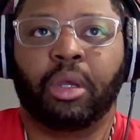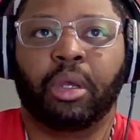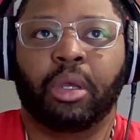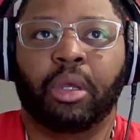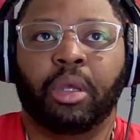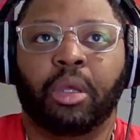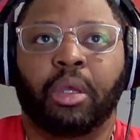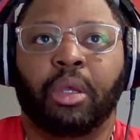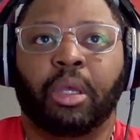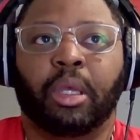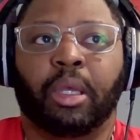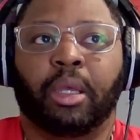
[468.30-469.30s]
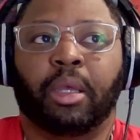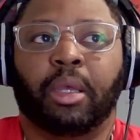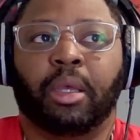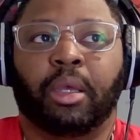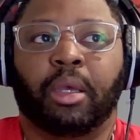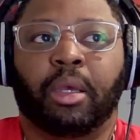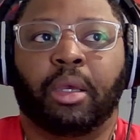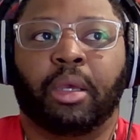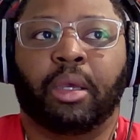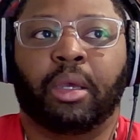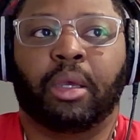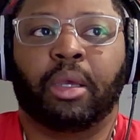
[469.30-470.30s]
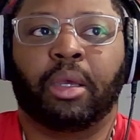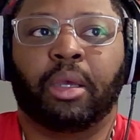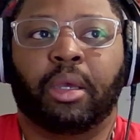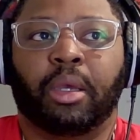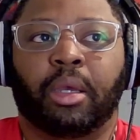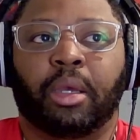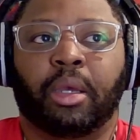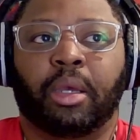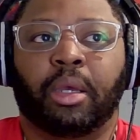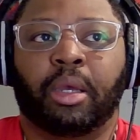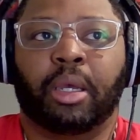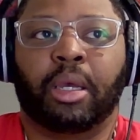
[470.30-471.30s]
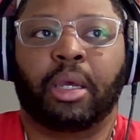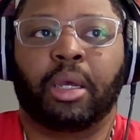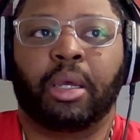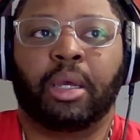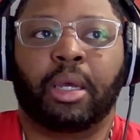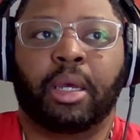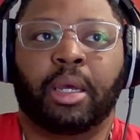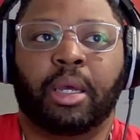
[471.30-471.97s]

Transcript: [no speech]